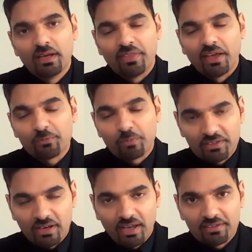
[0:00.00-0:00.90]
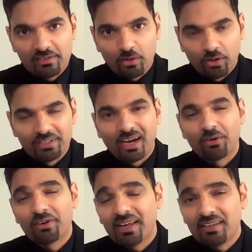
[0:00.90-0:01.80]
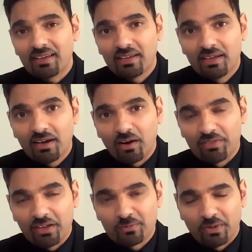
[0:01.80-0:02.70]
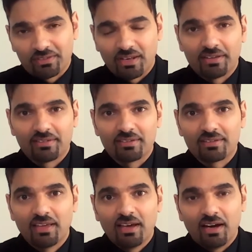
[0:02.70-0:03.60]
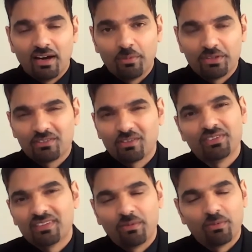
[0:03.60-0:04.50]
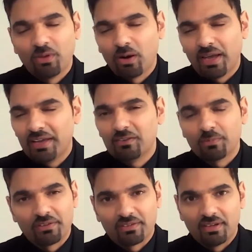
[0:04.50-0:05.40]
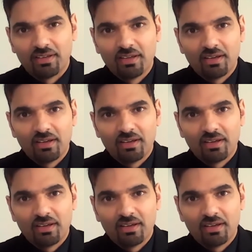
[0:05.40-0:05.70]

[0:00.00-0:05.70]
their sponsor license or downgrading of their sponsor license, which is obviously not any sponsor